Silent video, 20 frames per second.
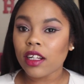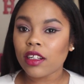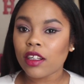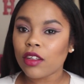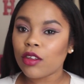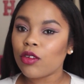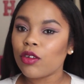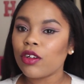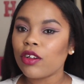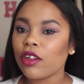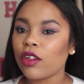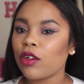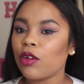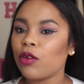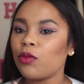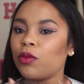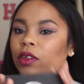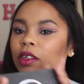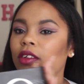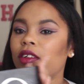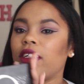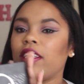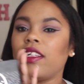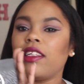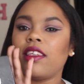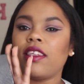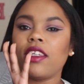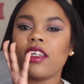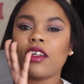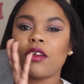tutorial with
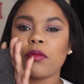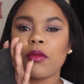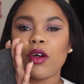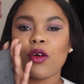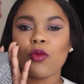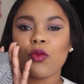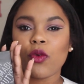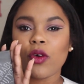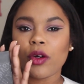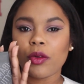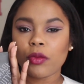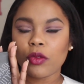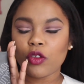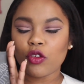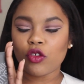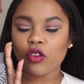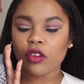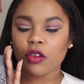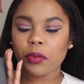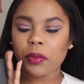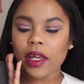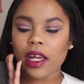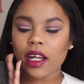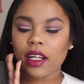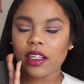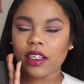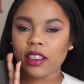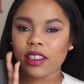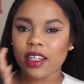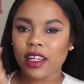the Sigma Warm Neutrals
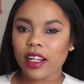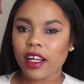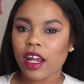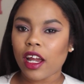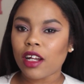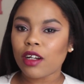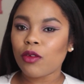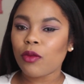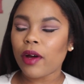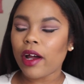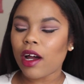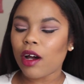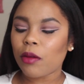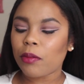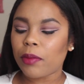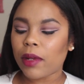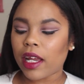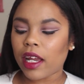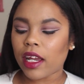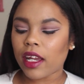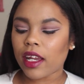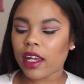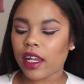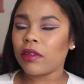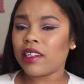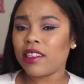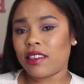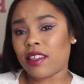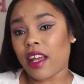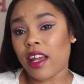palette that I got a while back
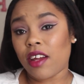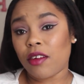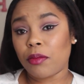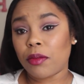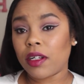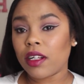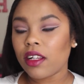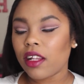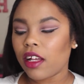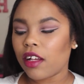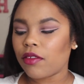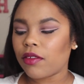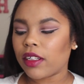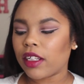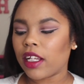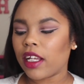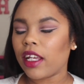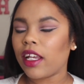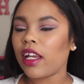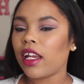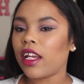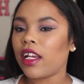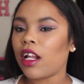because I have been loving it